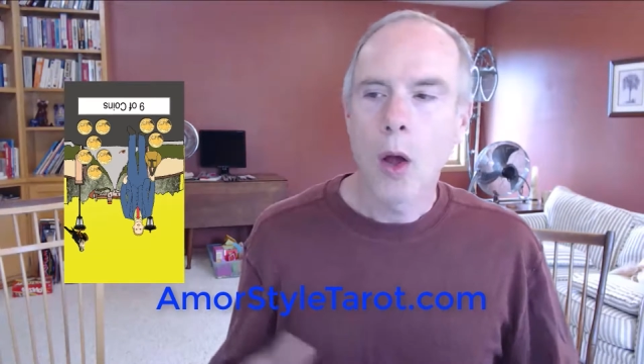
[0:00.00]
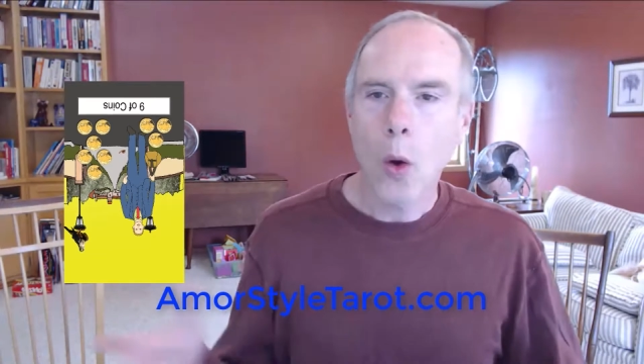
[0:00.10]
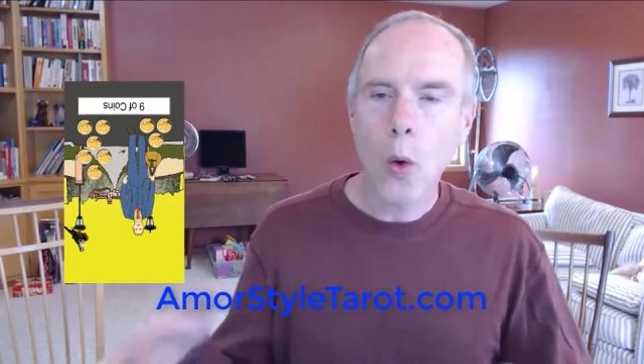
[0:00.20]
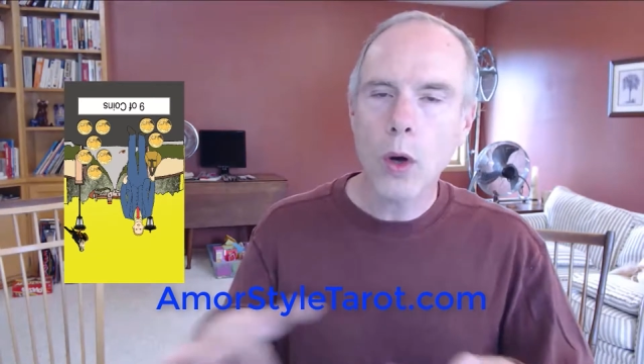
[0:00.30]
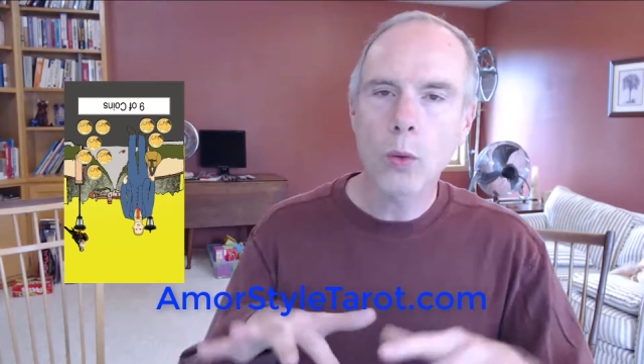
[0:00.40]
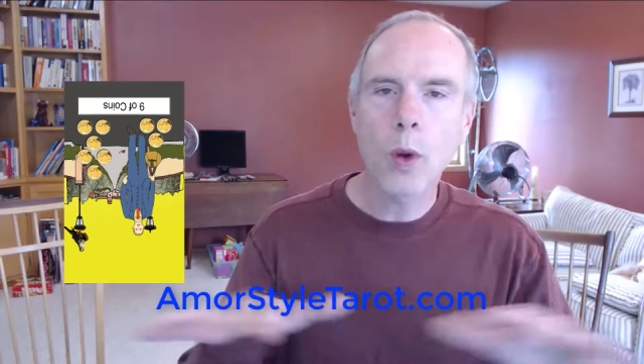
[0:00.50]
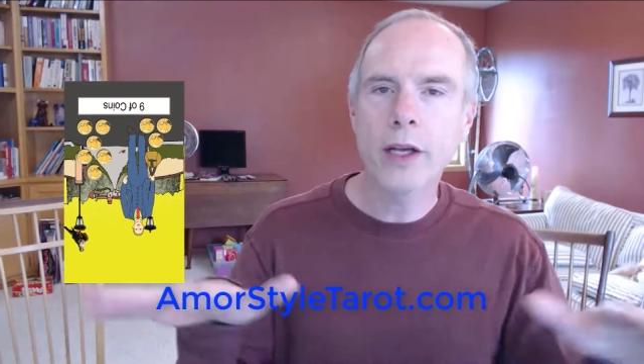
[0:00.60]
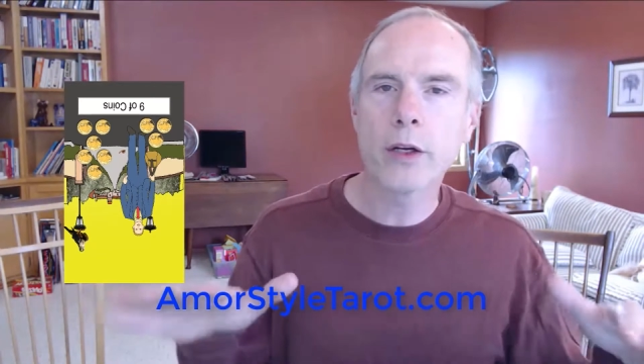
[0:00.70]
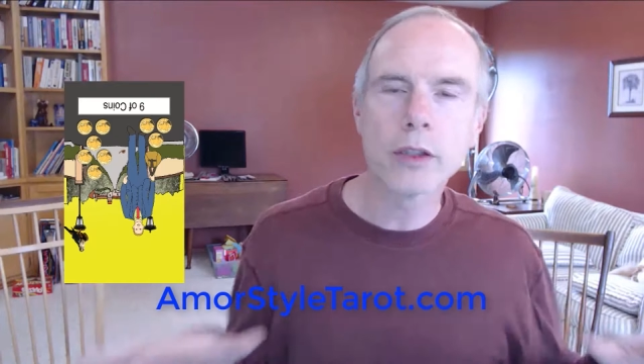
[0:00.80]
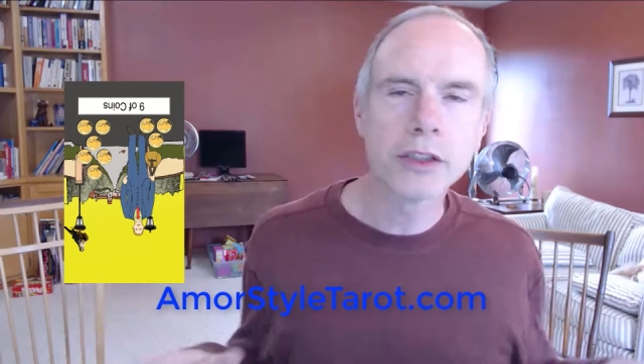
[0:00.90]
or
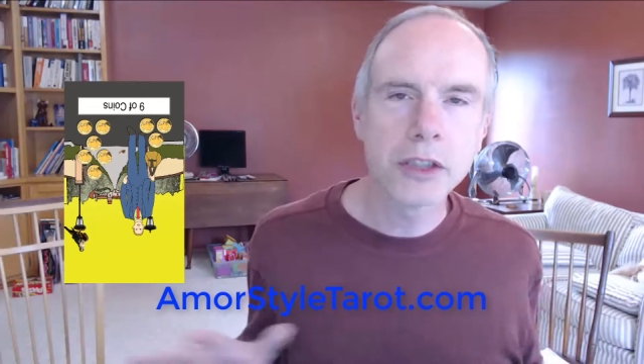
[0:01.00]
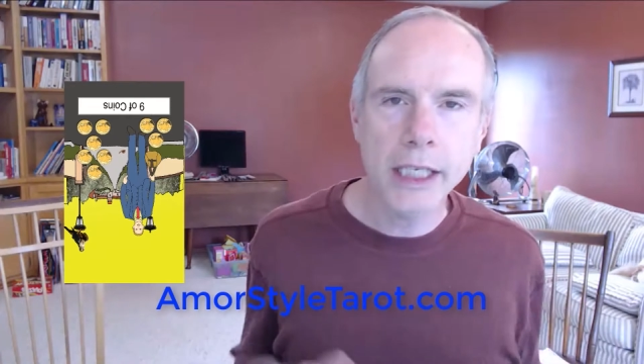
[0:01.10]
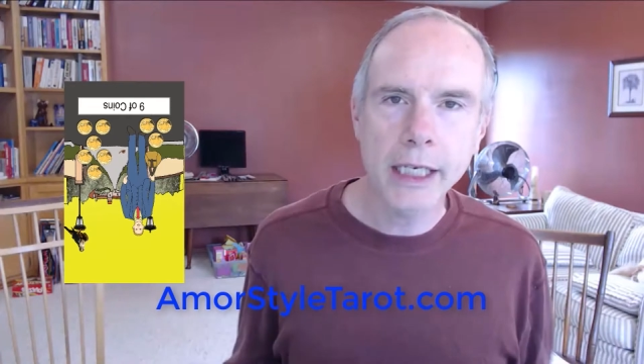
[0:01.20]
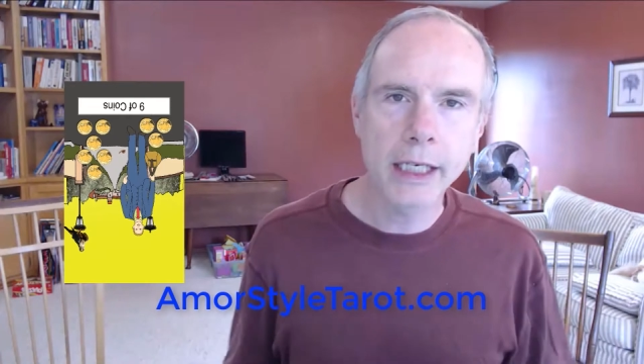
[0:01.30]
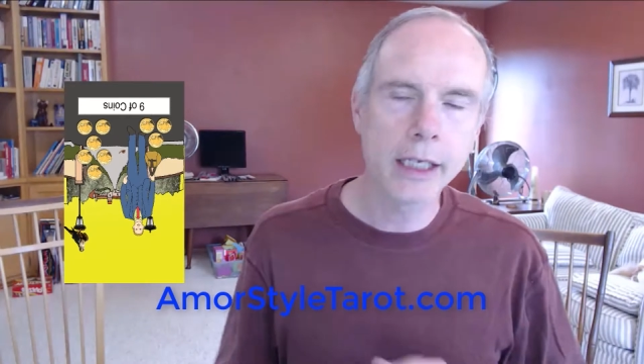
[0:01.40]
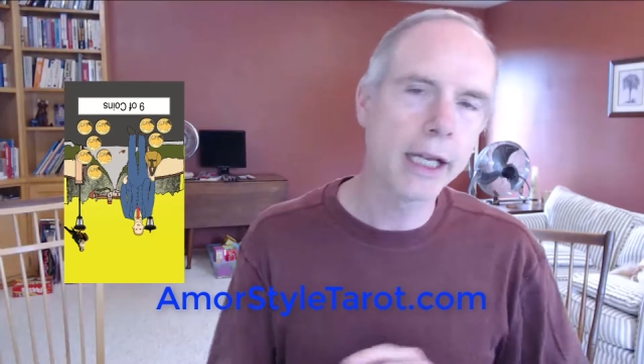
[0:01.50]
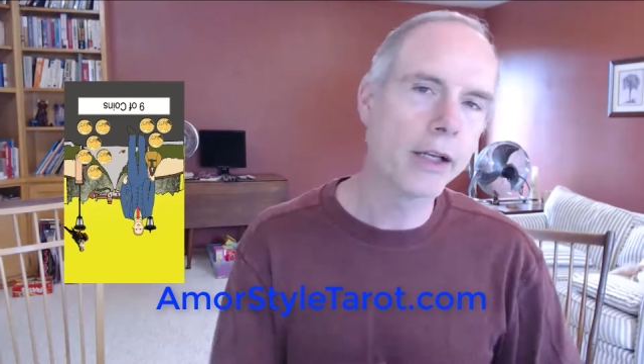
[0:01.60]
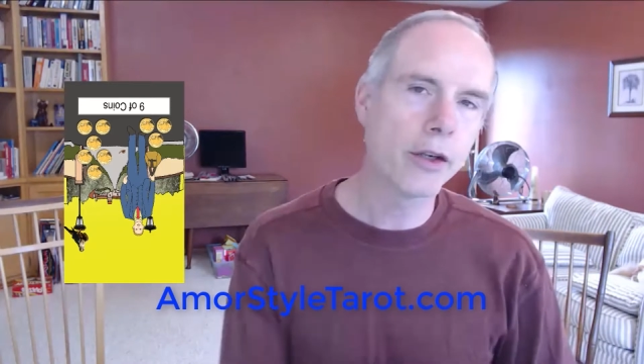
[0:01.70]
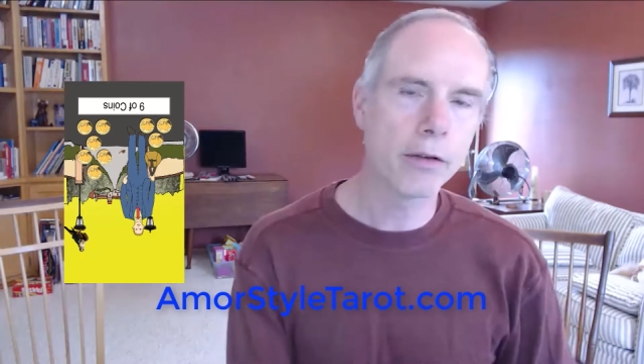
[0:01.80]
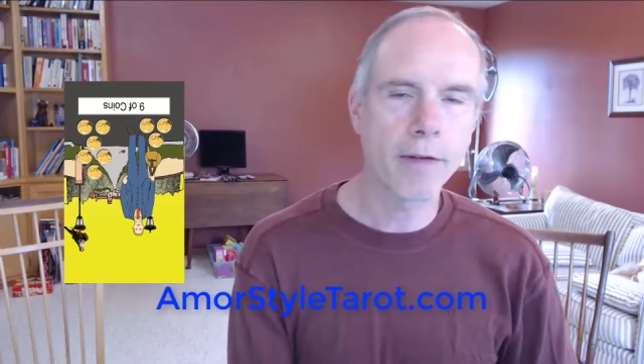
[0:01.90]
what you're seeing
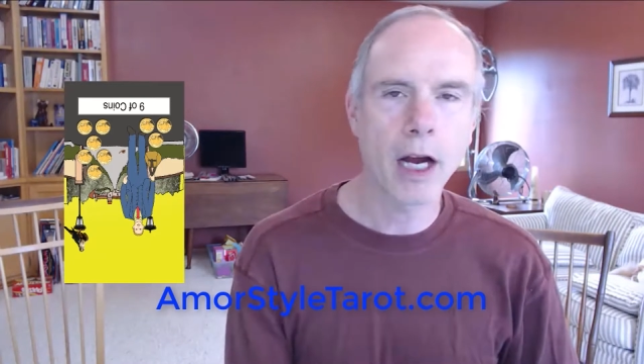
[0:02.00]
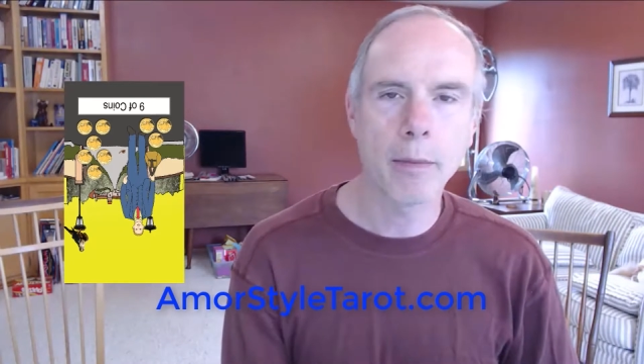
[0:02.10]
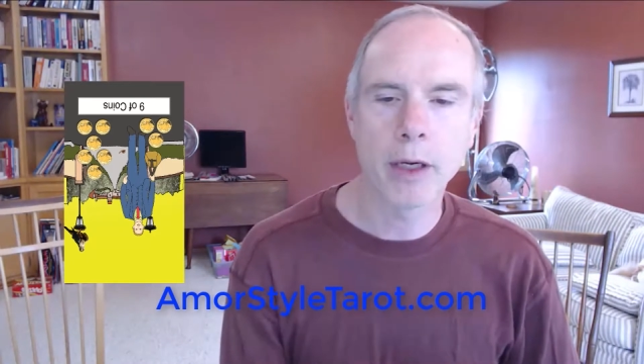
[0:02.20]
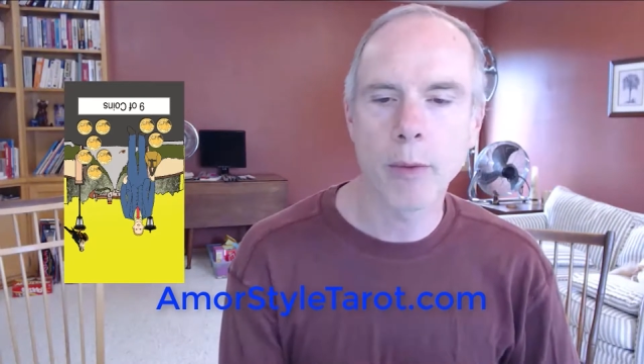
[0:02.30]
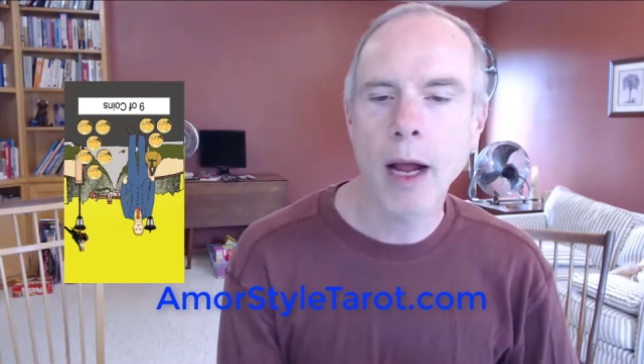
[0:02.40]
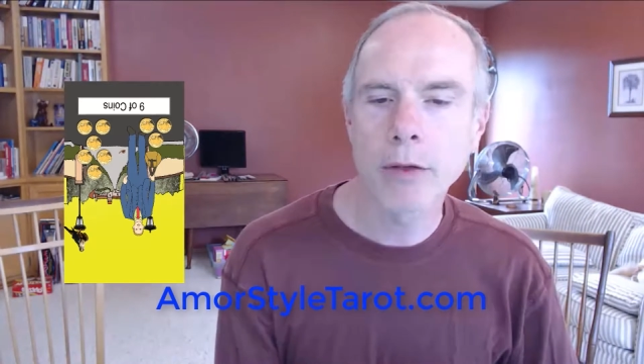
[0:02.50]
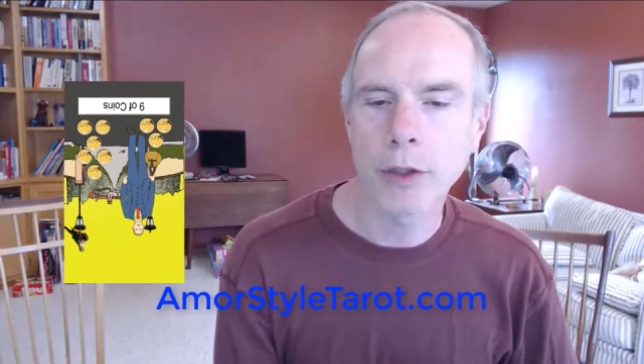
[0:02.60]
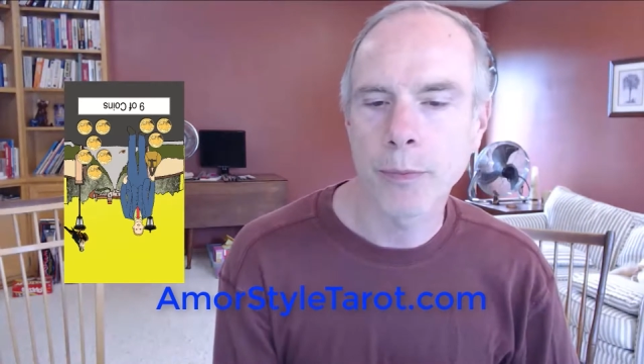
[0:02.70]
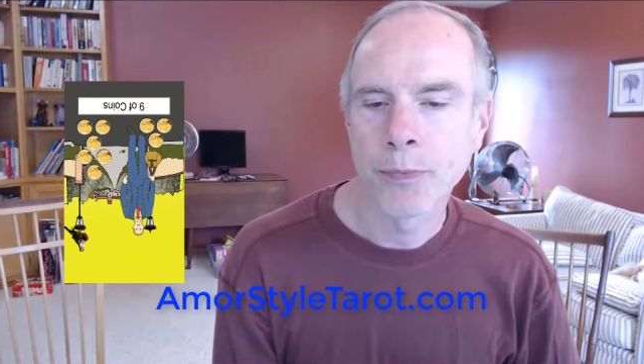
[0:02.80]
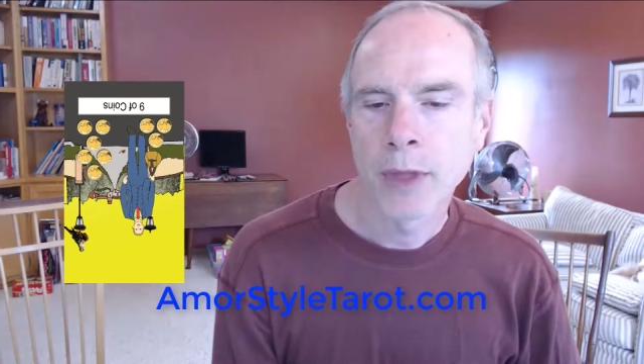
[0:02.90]
in your environment around
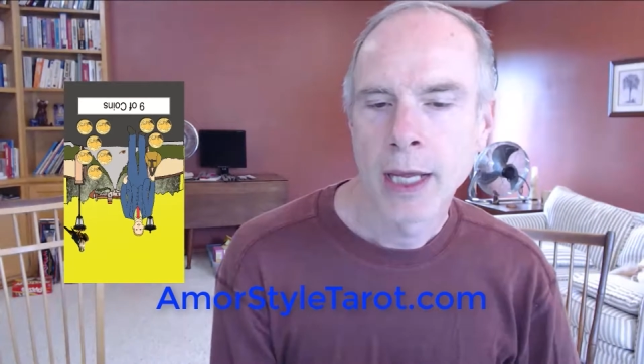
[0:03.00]
you.